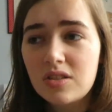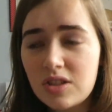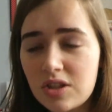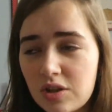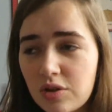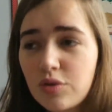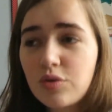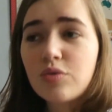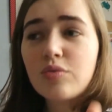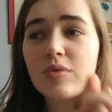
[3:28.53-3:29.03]

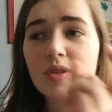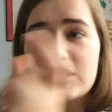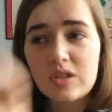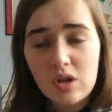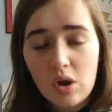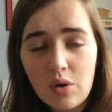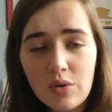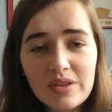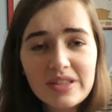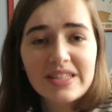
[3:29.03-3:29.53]
to
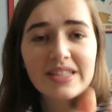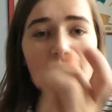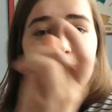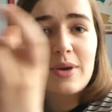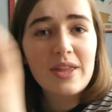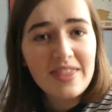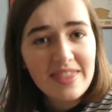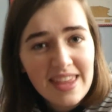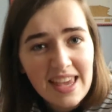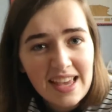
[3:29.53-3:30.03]
result
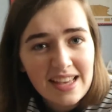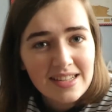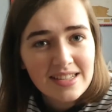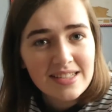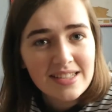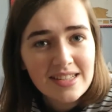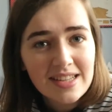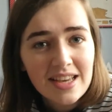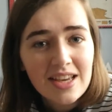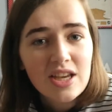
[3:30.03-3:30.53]
with
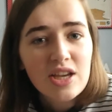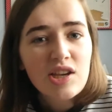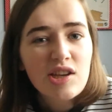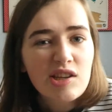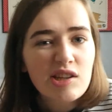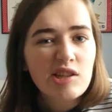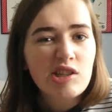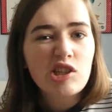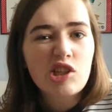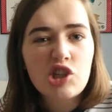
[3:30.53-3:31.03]
this,
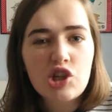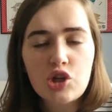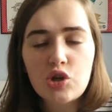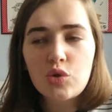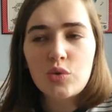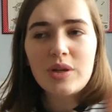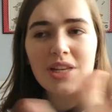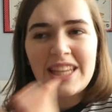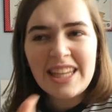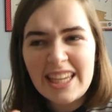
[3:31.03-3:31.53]

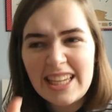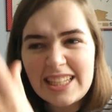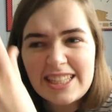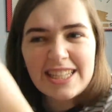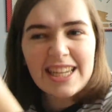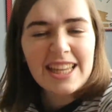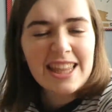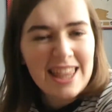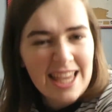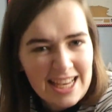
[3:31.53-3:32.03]
to lead
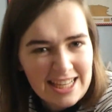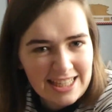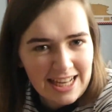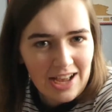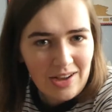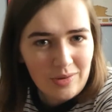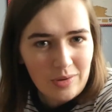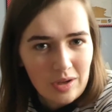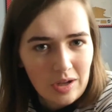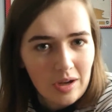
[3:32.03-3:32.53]
to this
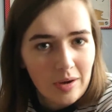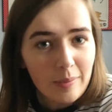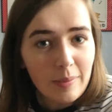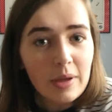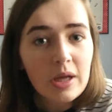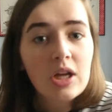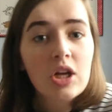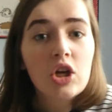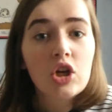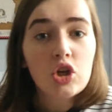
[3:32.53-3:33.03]

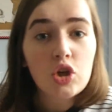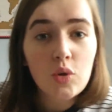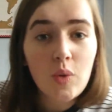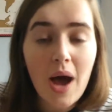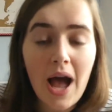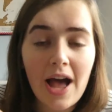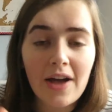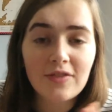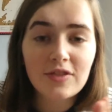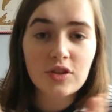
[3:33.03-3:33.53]
outcome. You
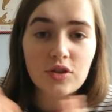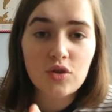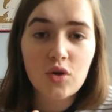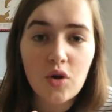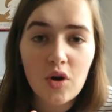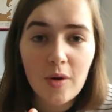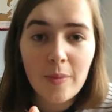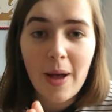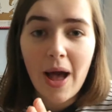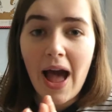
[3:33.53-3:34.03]
have to
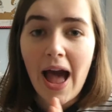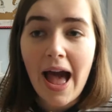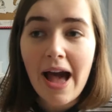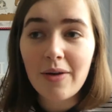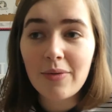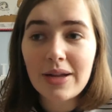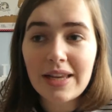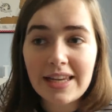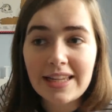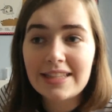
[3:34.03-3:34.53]
talk about
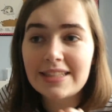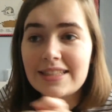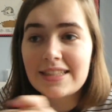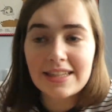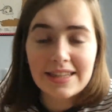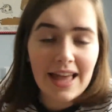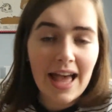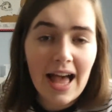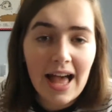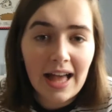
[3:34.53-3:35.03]
how it leads
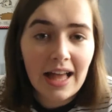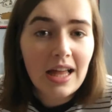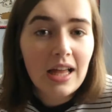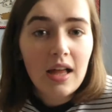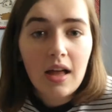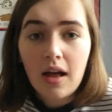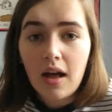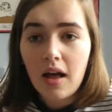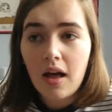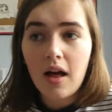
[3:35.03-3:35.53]
to that.
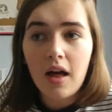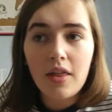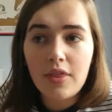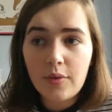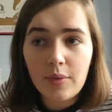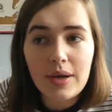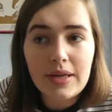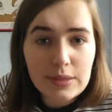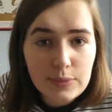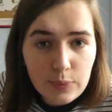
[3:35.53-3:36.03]

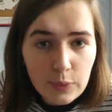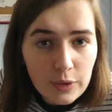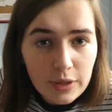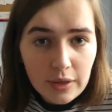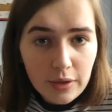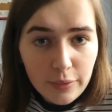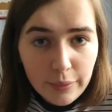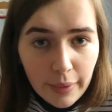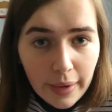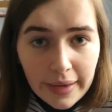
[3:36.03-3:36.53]
Otherwise, what are
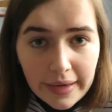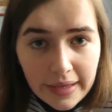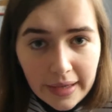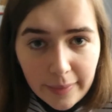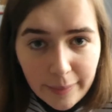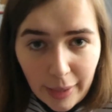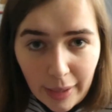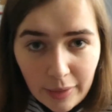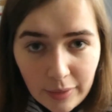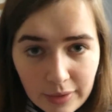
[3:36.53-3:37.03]
you writing
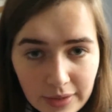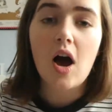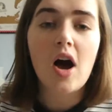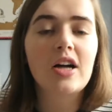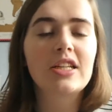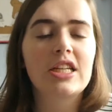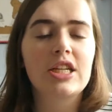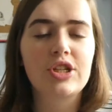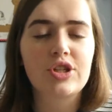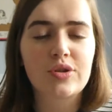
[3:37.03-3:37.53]
about?
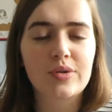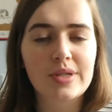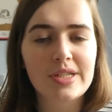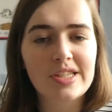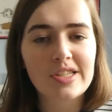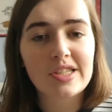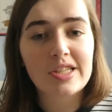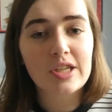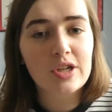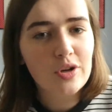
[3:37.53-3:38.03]
Our teacher
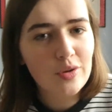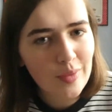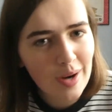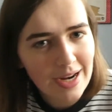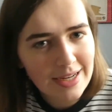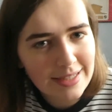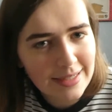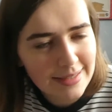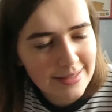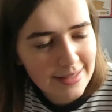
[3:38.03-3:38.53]
always used the
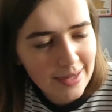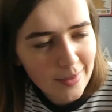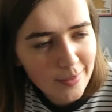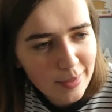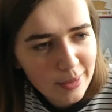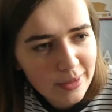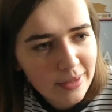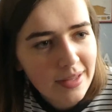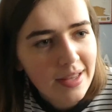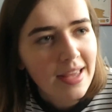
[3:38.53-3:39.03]
great
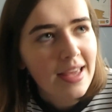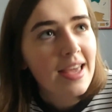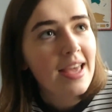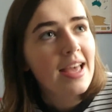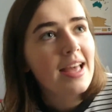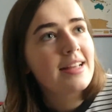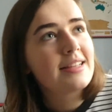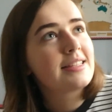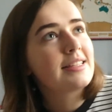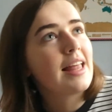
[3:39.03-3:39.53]
example.
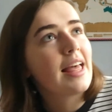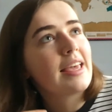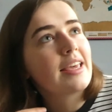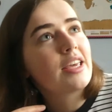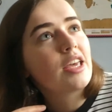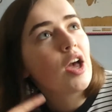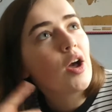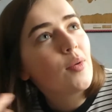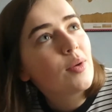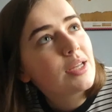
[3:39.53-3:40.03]
It's
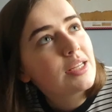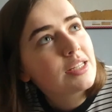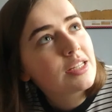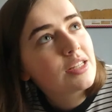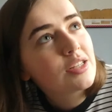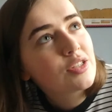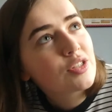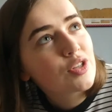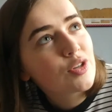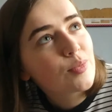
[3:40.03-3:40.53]
like going
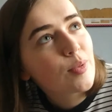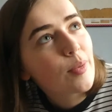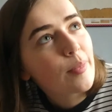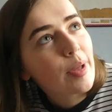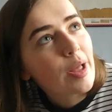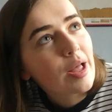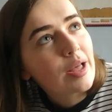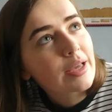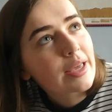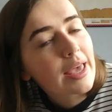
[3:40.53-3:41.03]
to the
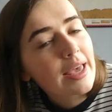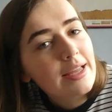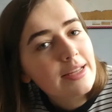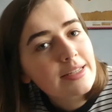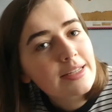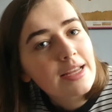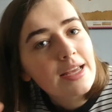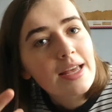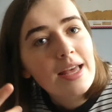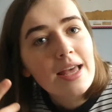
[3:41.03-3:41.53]
supermarket